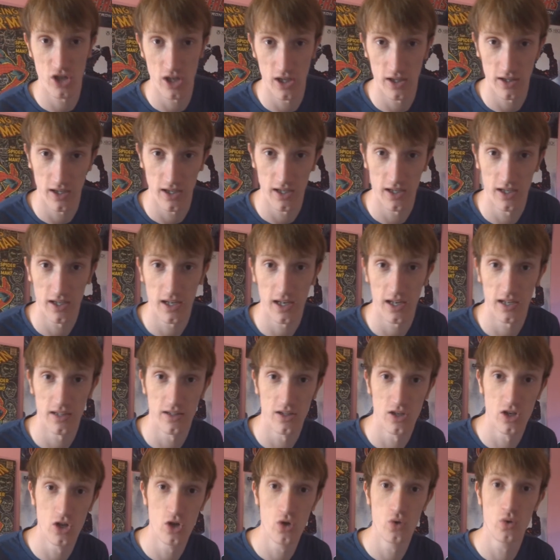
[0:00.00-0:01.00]
shit that you get
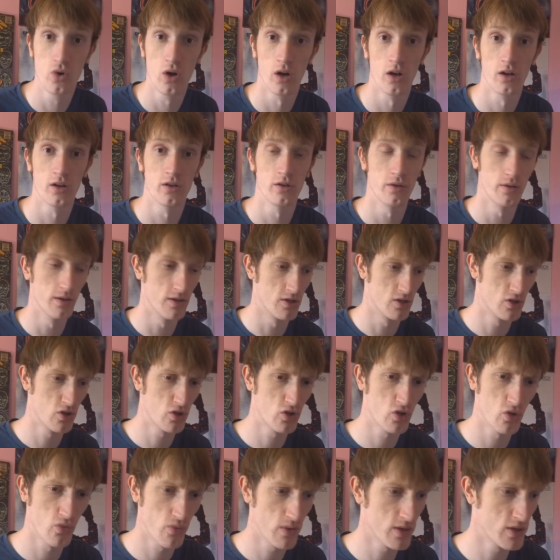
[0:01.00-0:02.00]
in a new Call of Duty. It's
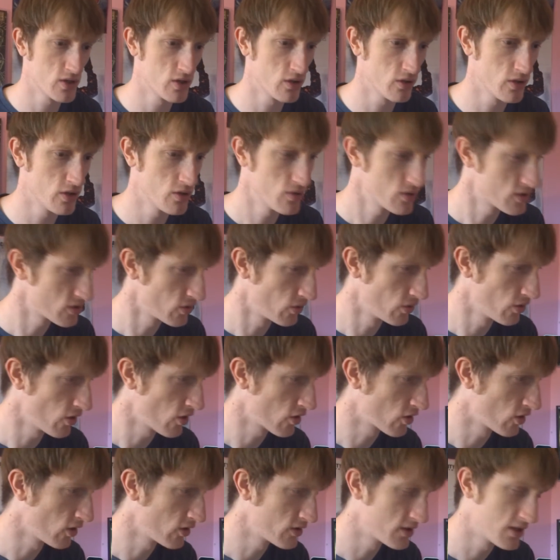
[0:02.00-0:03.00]
just the original. You used to
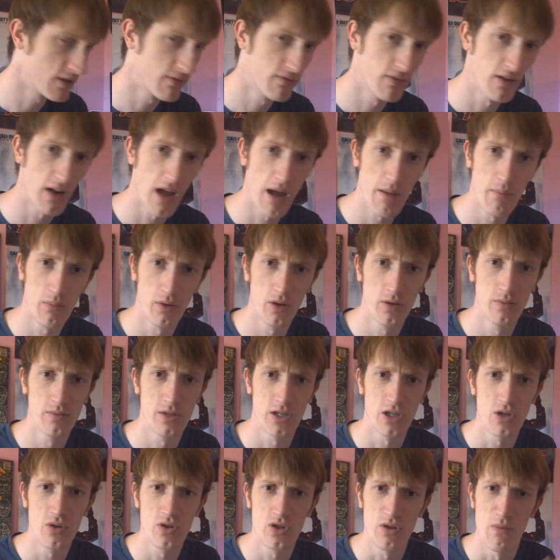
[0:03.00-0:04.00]
unlock all the different
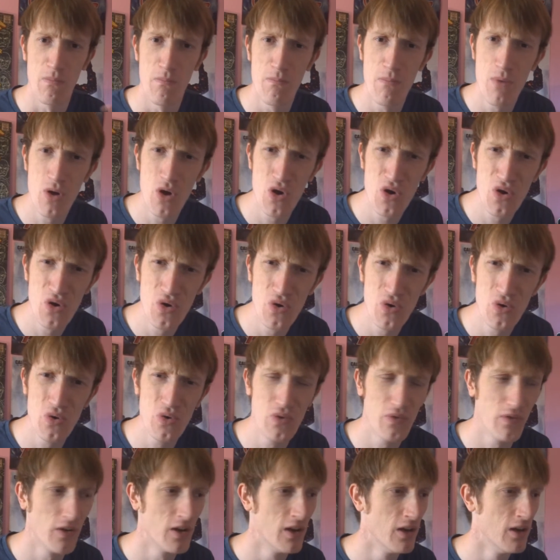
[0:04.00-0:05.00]
emblems. They used to
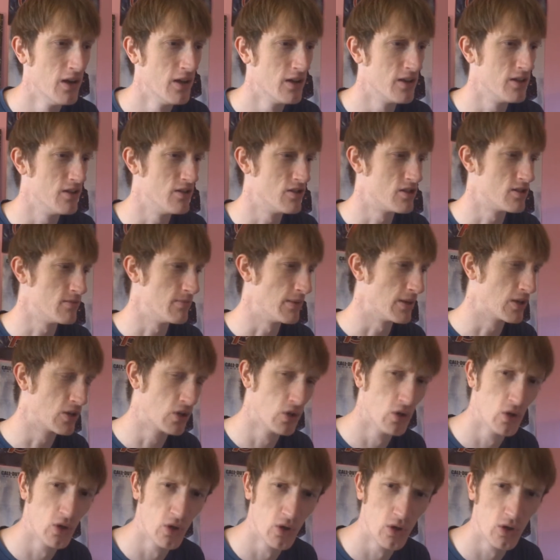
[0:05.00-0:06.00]
move. They used to be
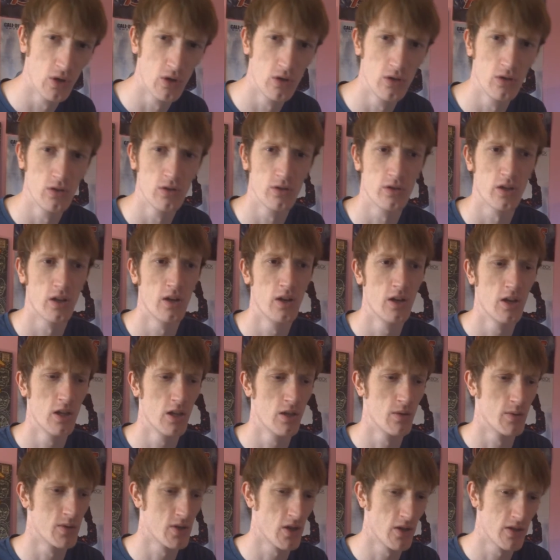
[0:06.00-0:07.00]
gold.
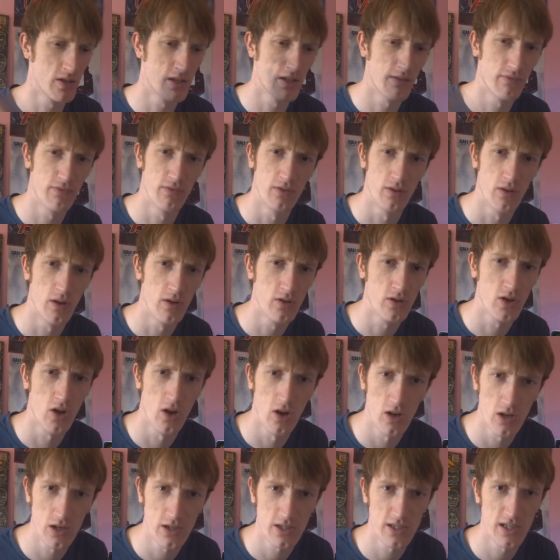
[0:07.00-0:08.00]
There was all the different
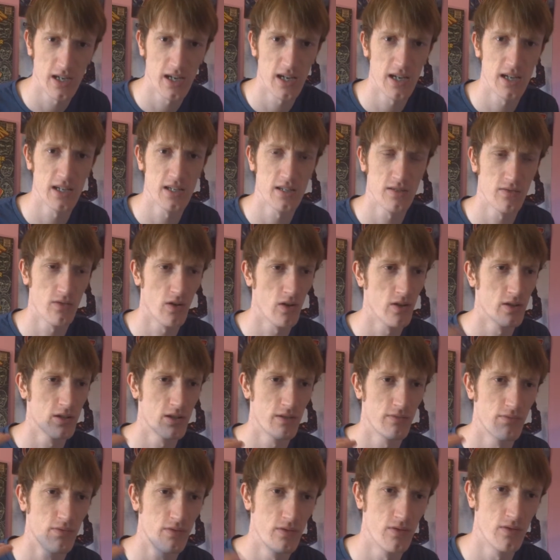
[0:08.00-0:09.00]
call signs for all the
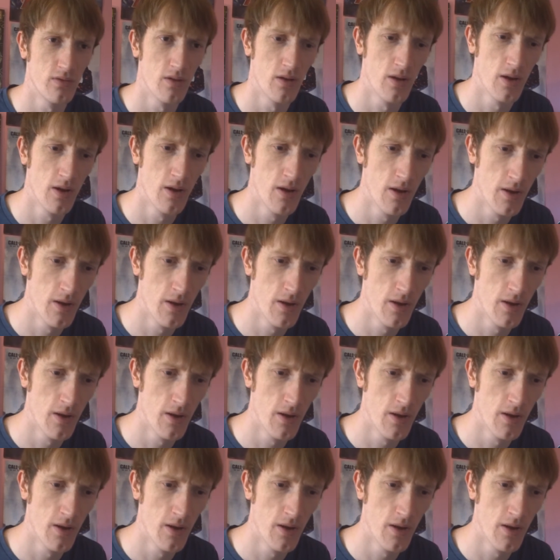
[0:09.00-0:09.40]
different